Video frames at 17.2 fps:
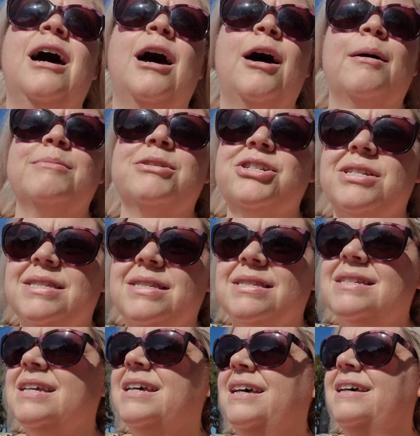I'm just
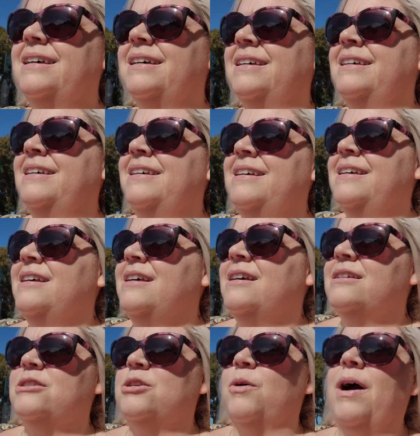
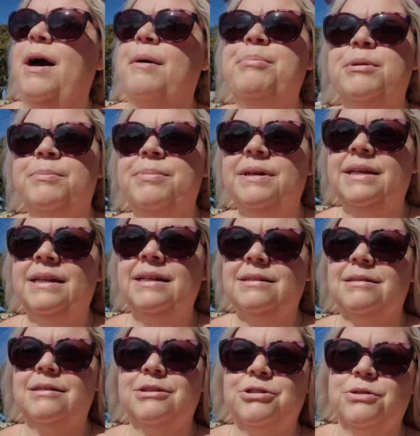so happy to be eating
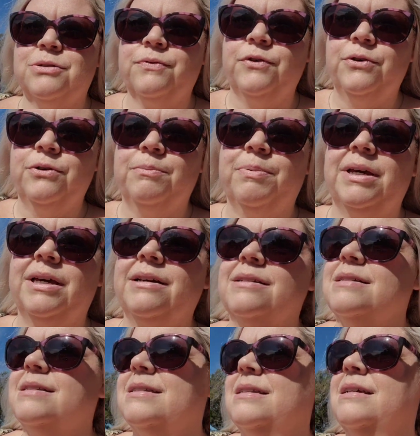delicious food
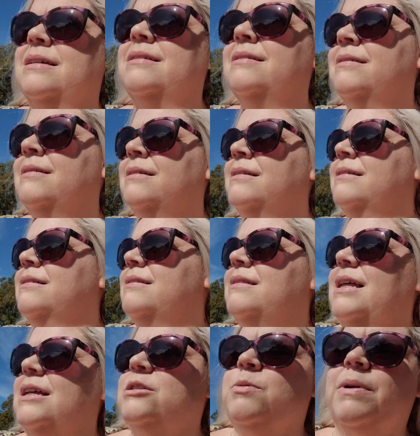because
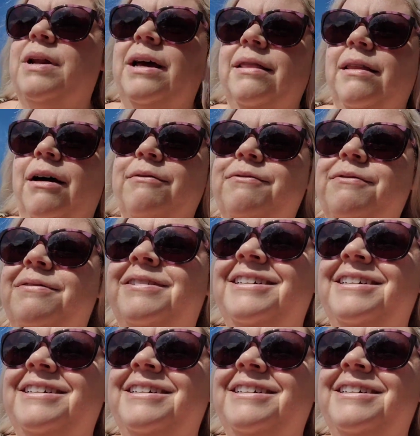that's what I love.